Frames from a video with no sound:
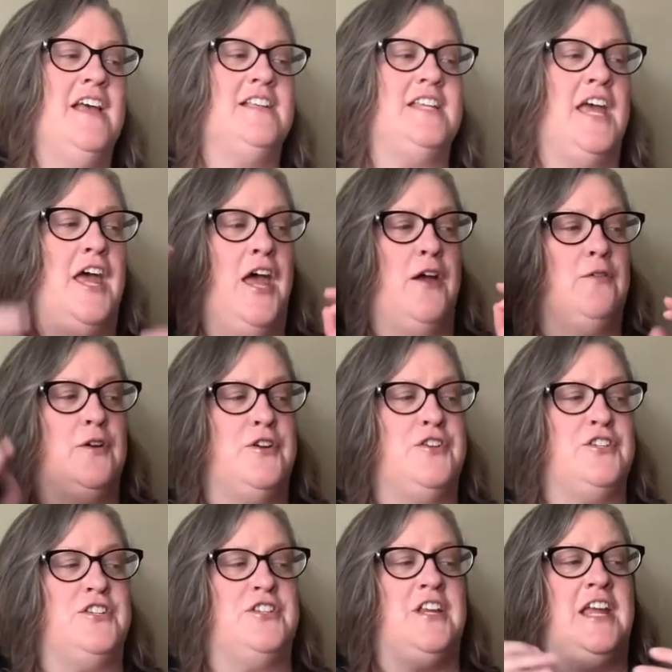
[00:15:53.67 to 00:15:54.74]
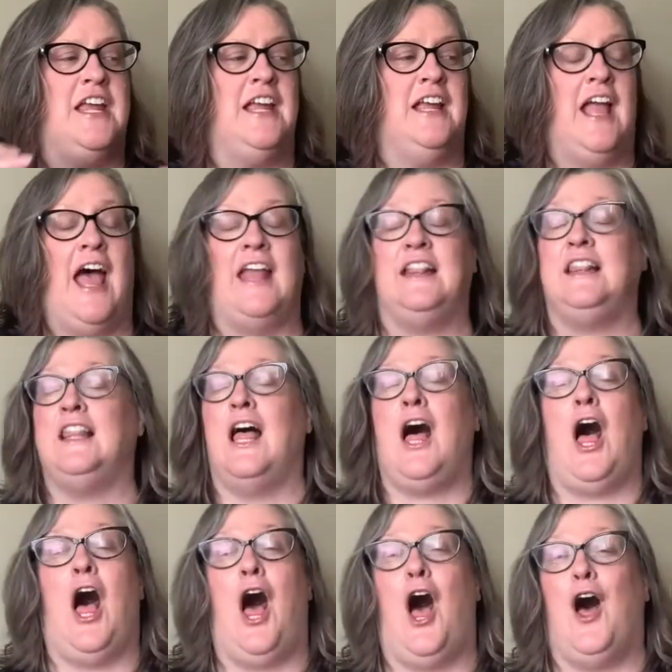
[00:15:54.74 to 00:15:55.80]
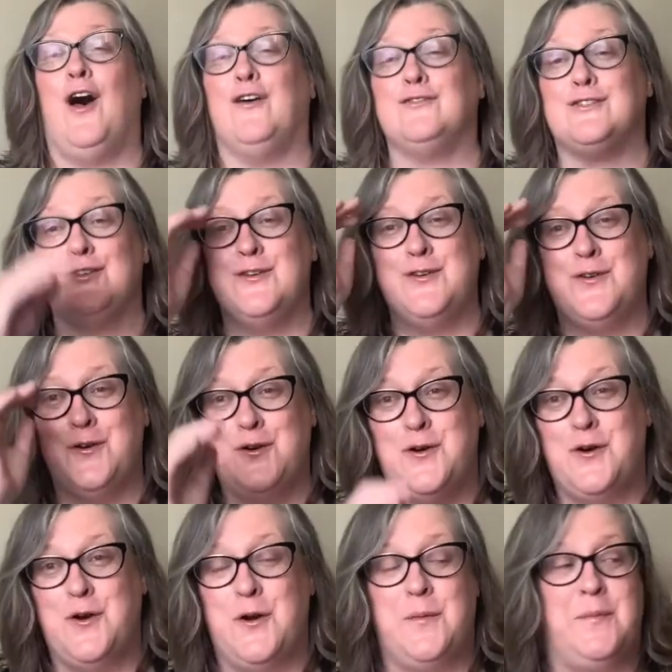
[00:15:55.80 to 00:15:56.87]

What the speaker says: terror, sting, and love's new